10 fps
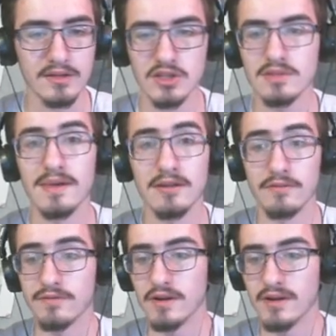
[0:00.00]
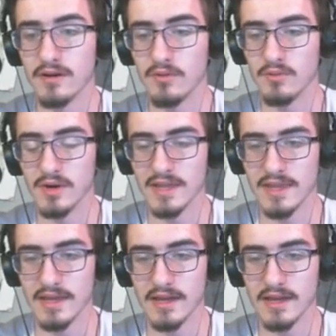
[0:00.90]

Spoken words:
it's just a matter of figuring out what the